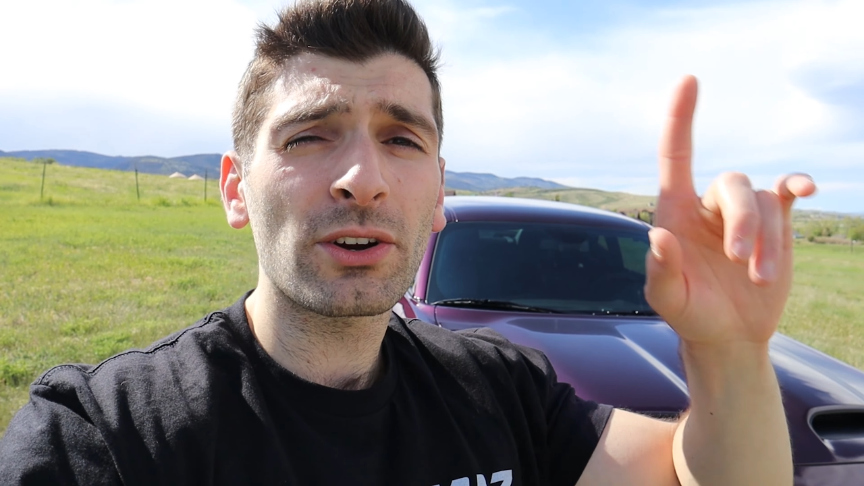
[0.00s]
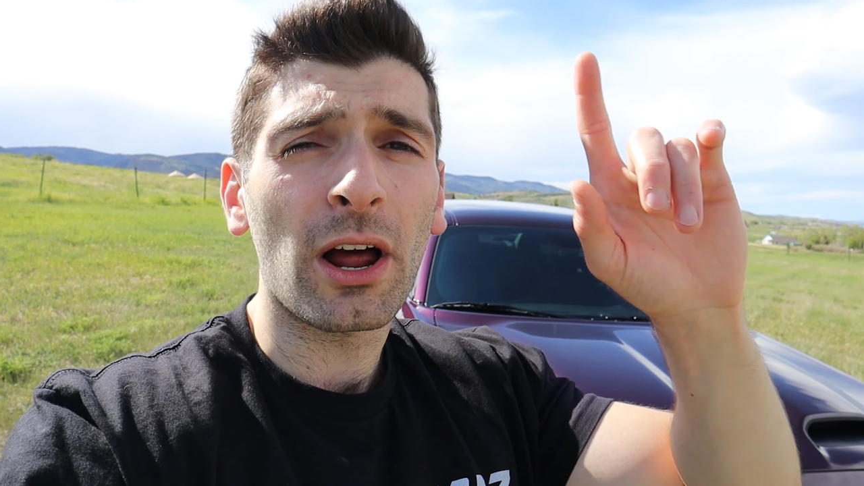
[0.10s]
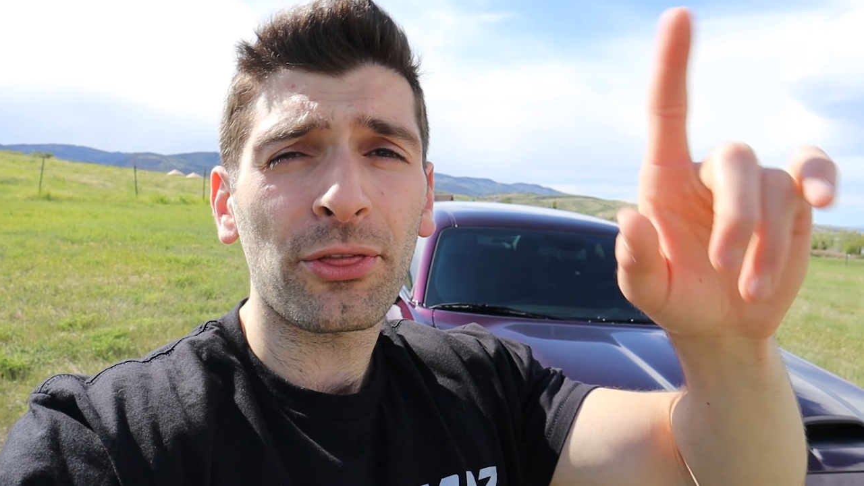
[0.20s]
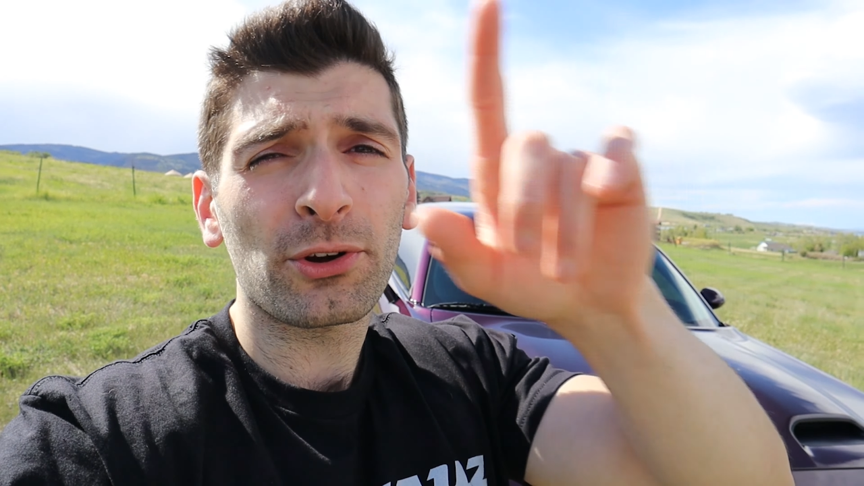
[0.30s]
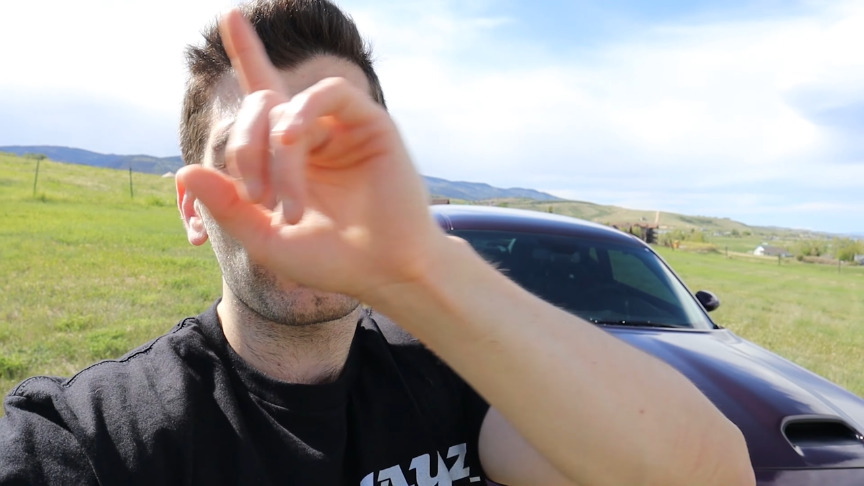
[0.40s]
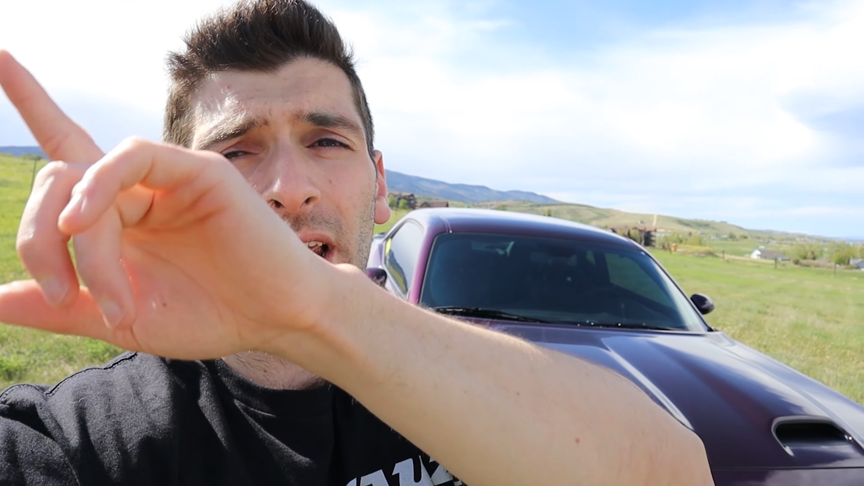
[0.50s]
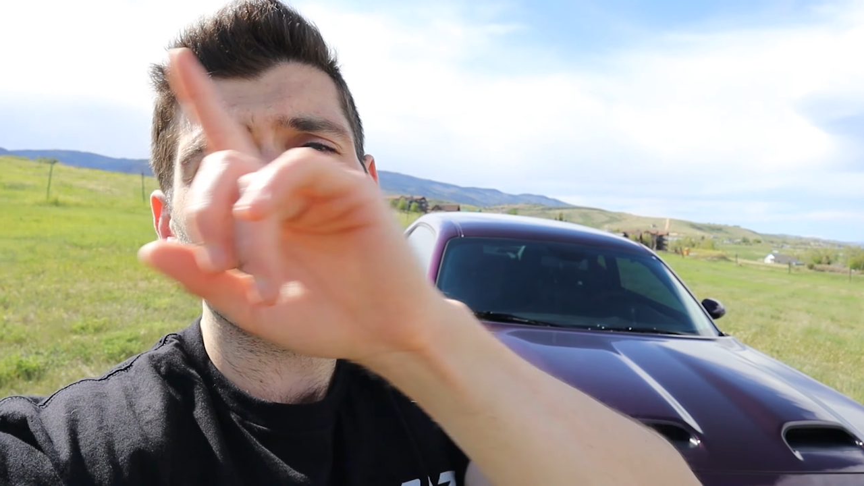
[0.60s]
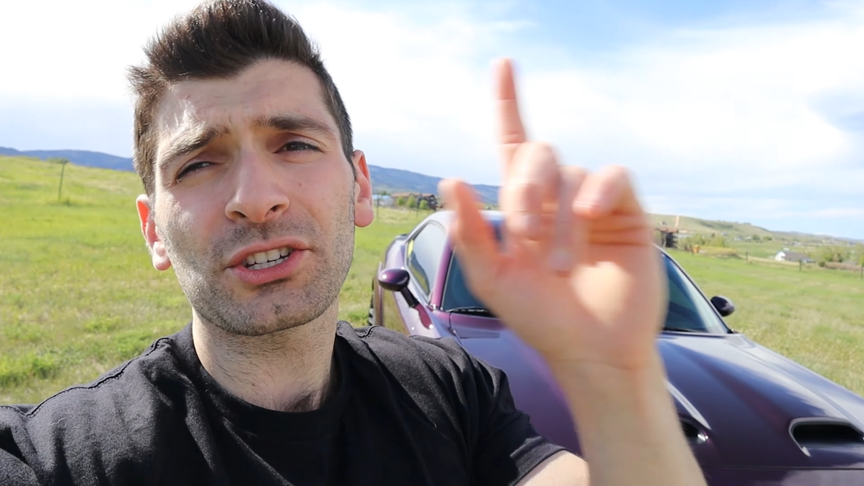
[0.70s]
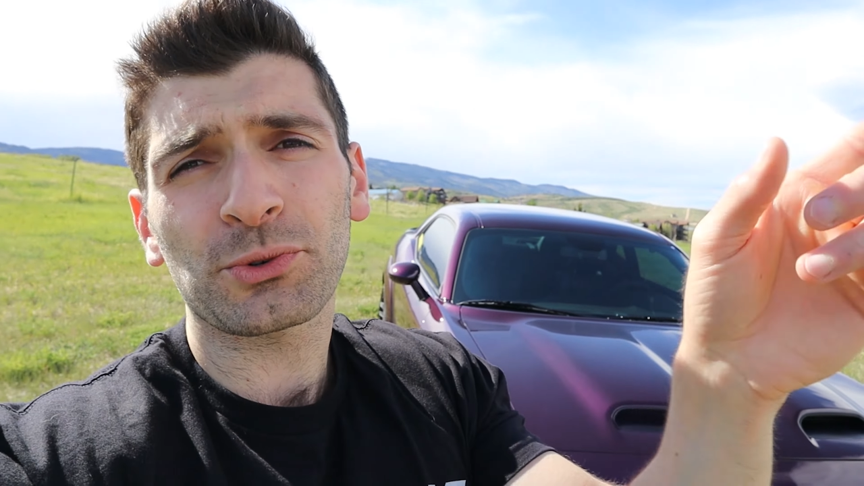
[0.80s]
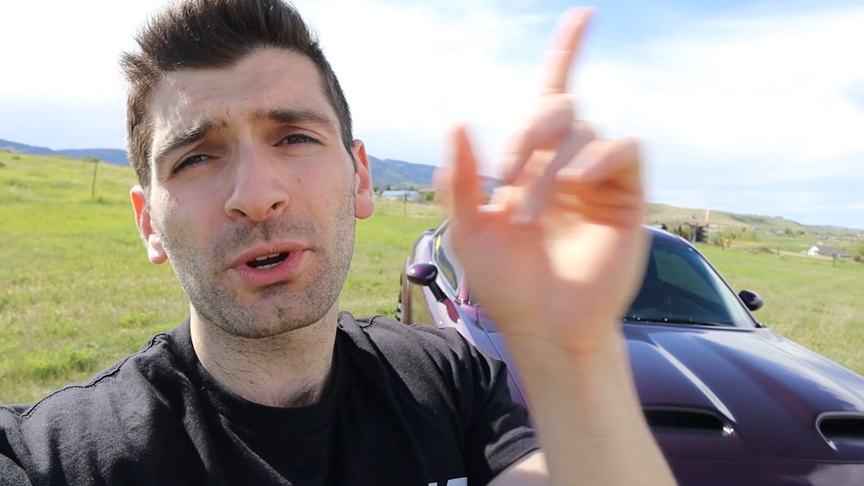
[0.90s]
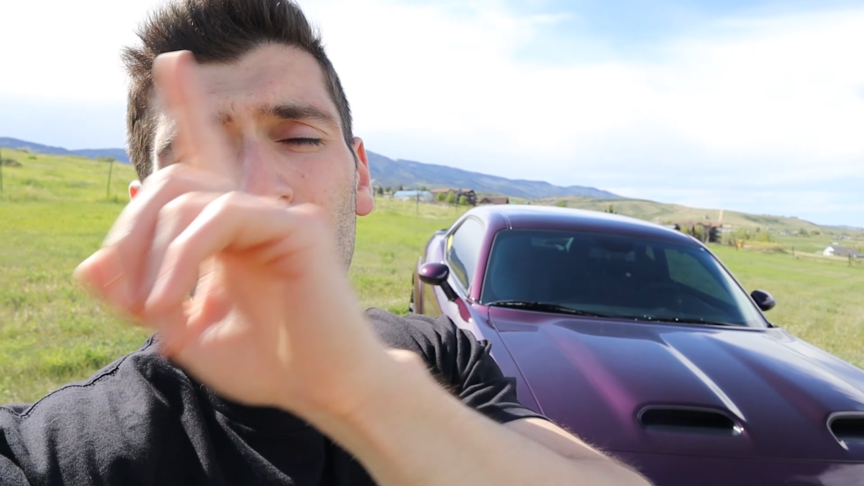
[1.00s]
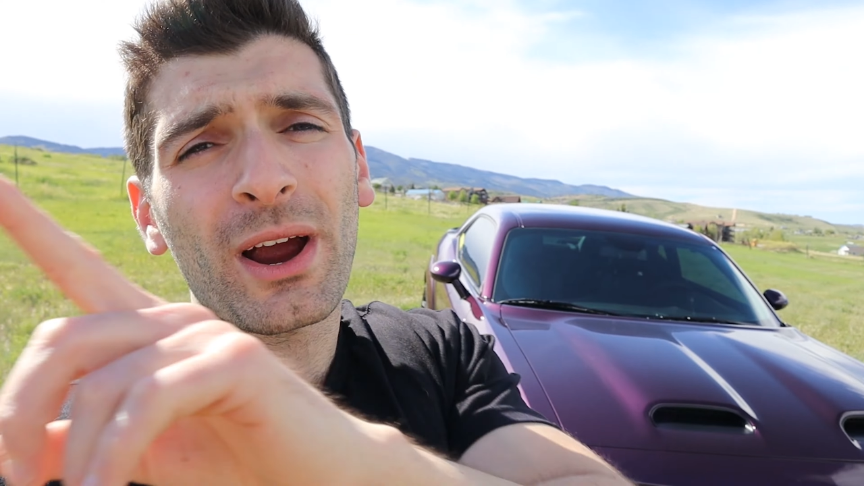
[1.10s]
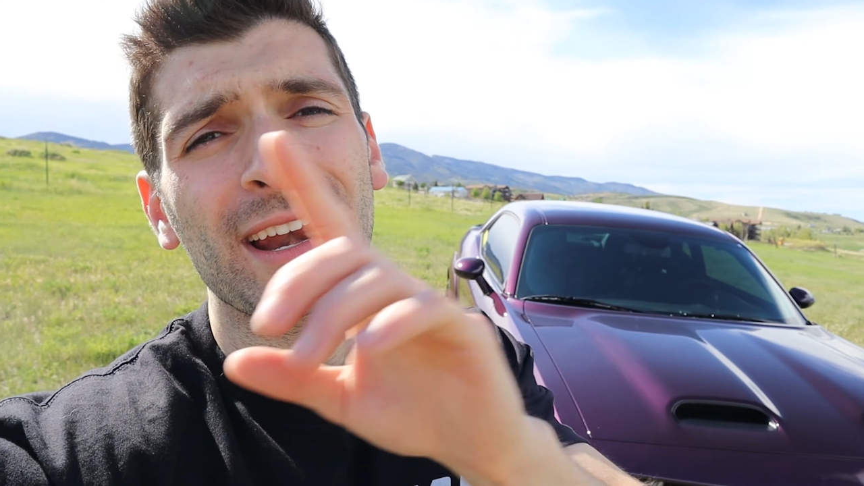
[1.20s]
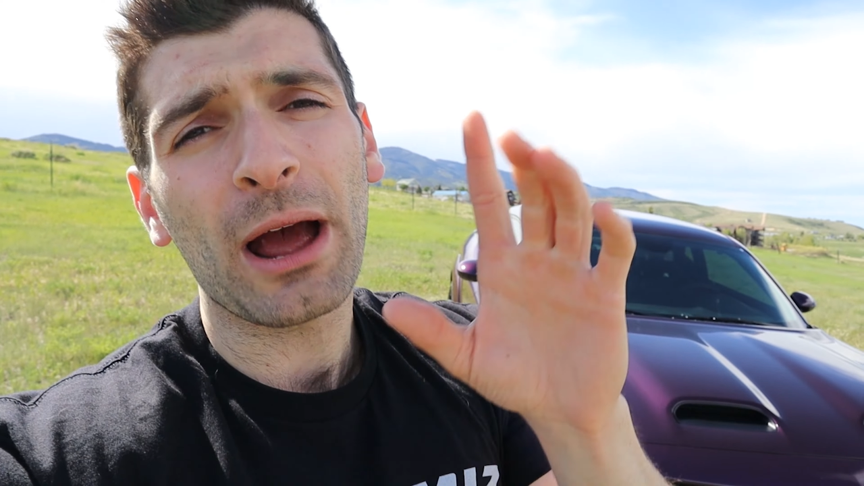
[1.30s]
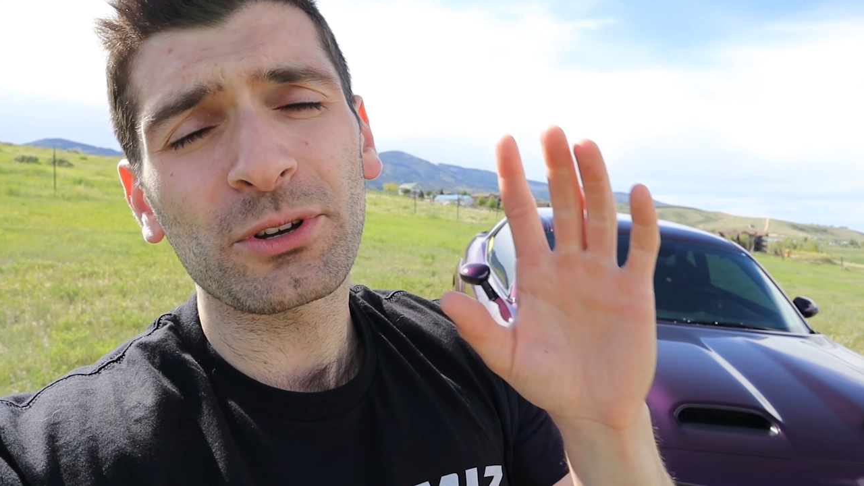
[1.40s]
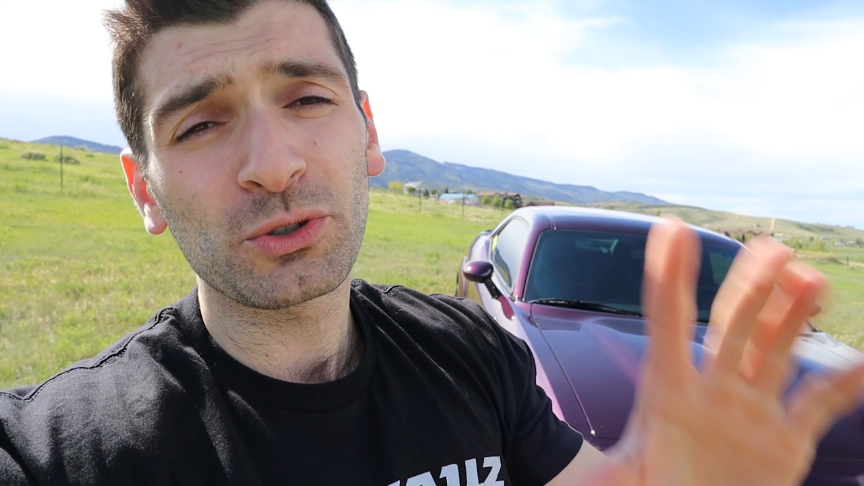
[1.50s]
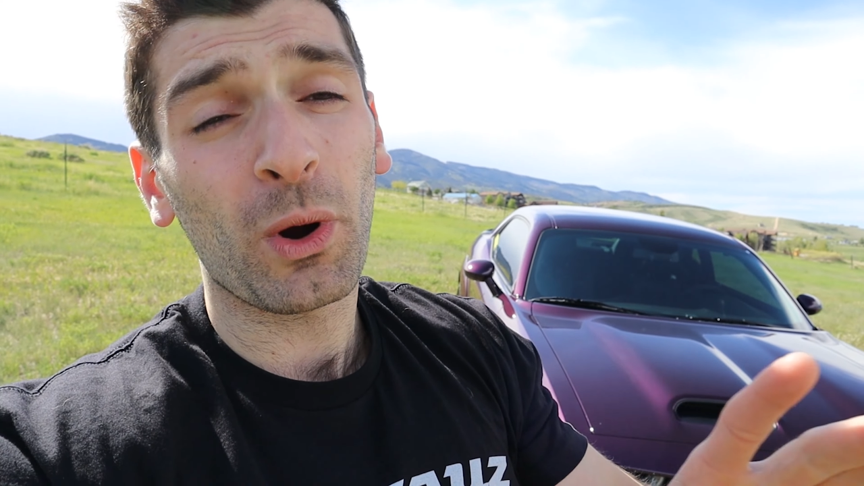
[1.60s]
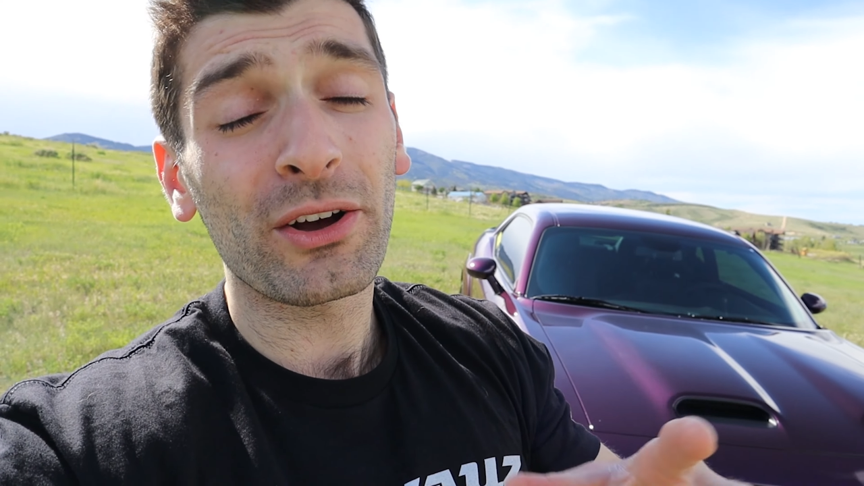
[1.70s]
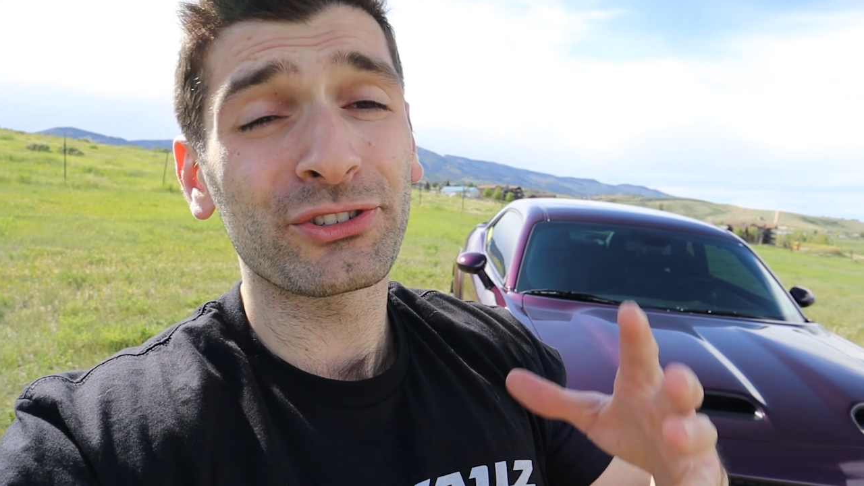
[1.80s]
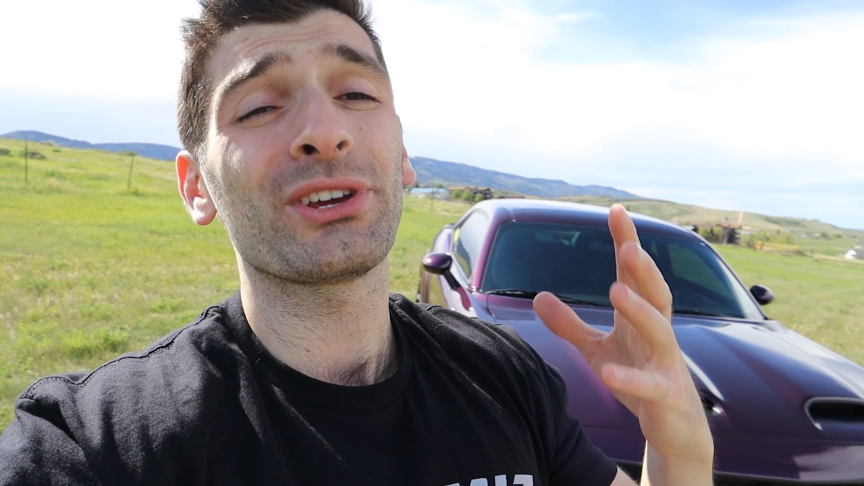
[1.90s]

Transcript: and I'll throw that on the screen right now as well